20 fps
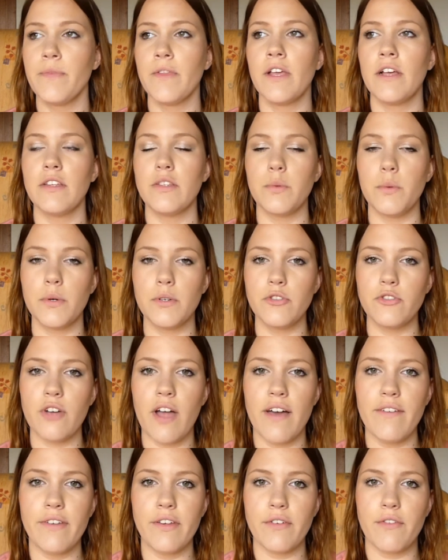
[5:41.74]
So we were
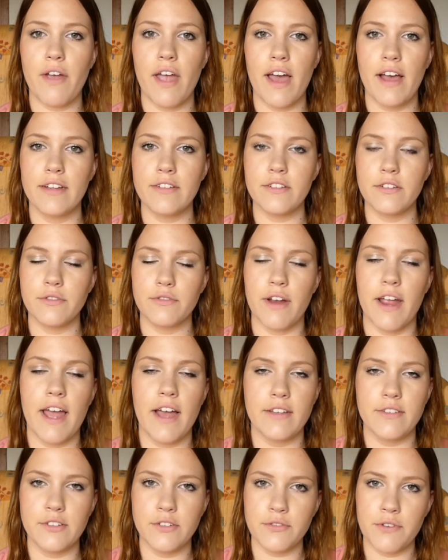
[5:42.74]
driving round and
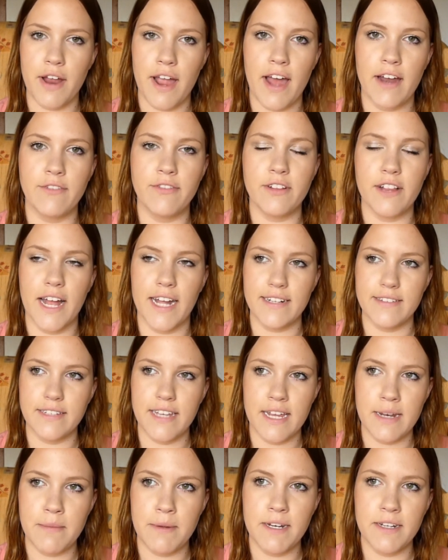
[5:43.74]
round and round for like
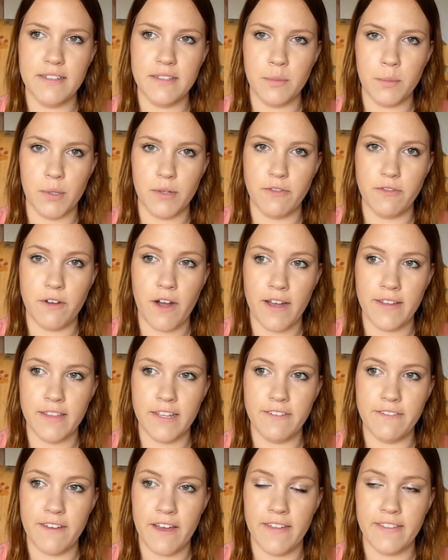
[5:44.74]
10 minutes, and we
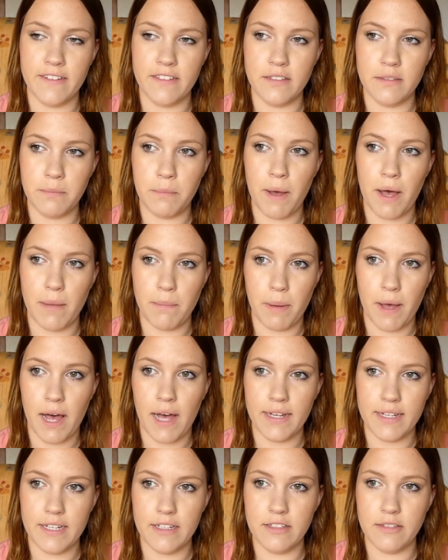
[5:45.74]
finally found this
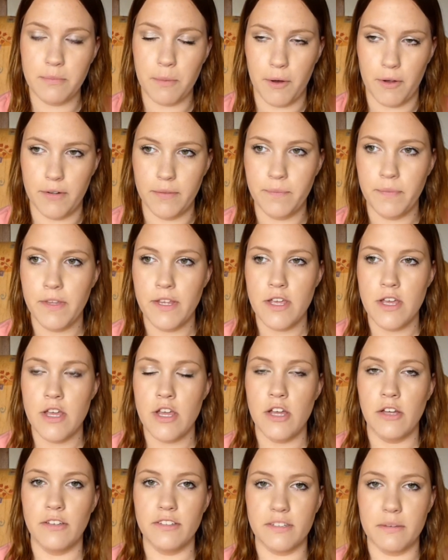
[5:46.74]
parking spot.
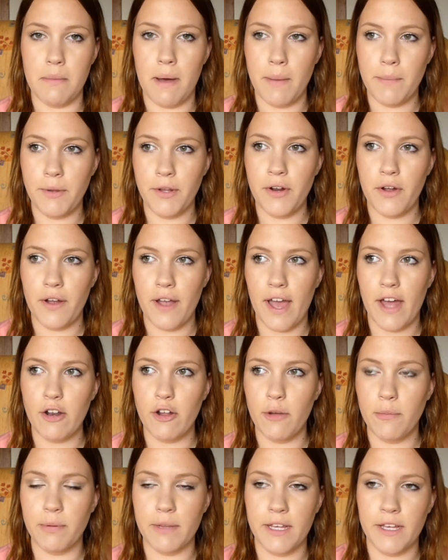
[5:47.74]
So Mum, you know, had
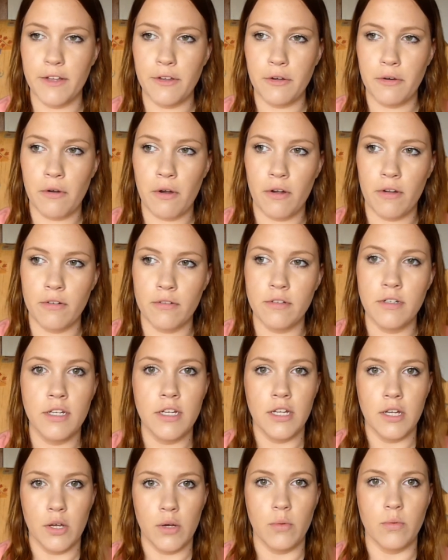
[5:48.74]
her blinker on,
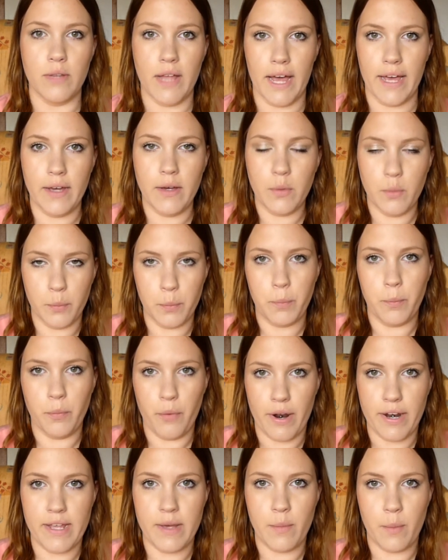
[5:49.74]
like
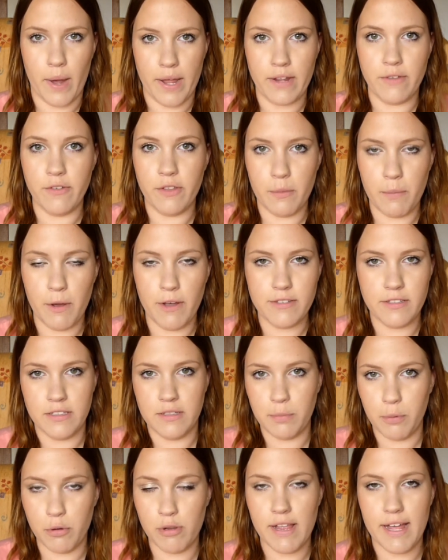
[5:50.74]
ready, waiting for the person
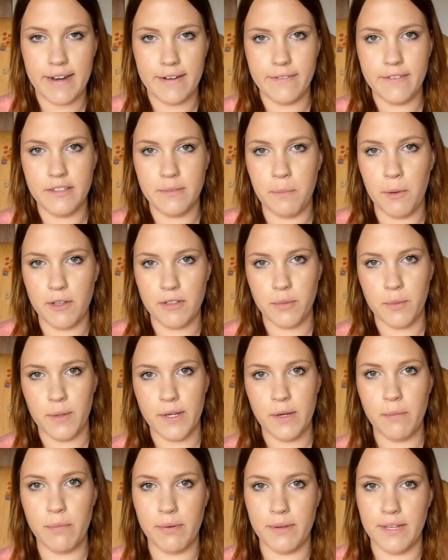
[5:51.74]
to pull out of the spot so we
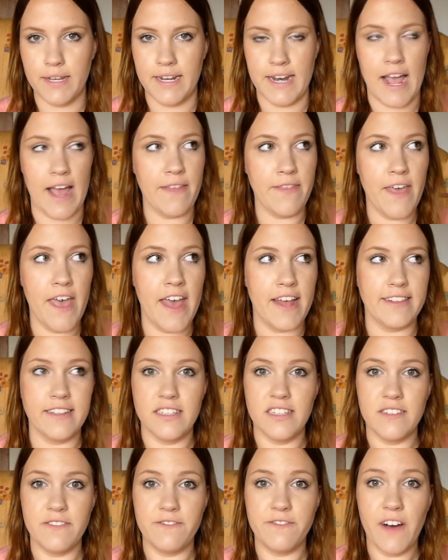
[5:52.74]
could pull in. And then
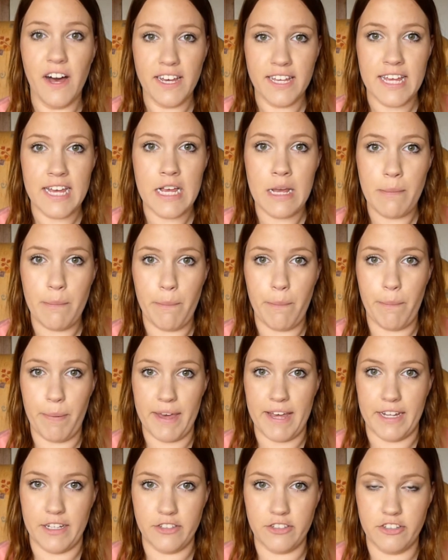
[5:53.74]
this fucking
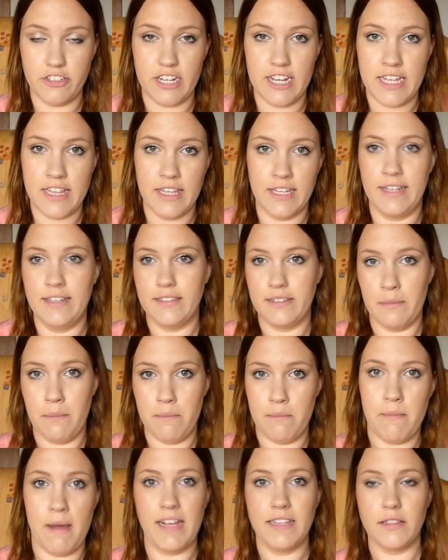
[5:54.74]
bitch in this
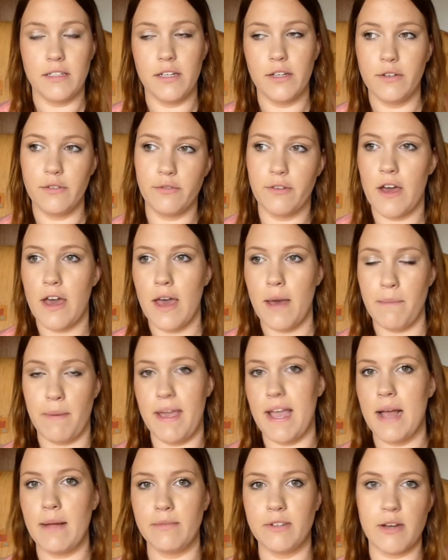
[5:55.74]
massive
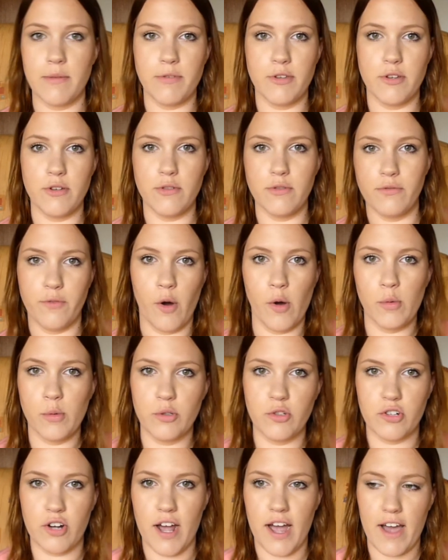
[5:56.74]
BMW
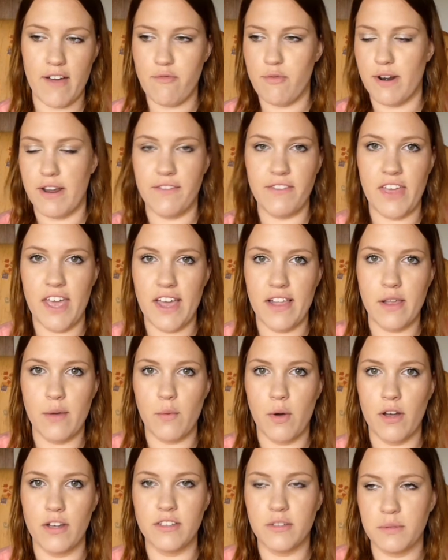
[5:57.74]
4-wheel drive, whatever the hell it
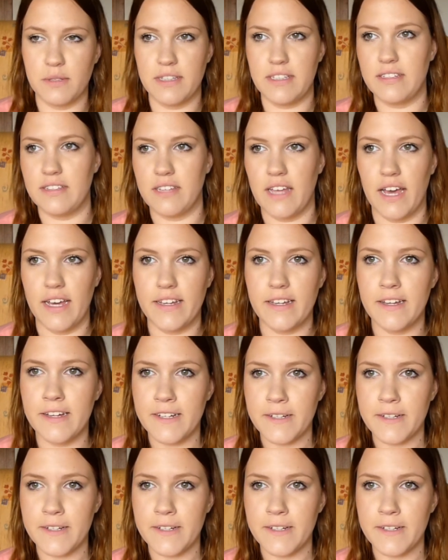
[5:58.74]
was, with this like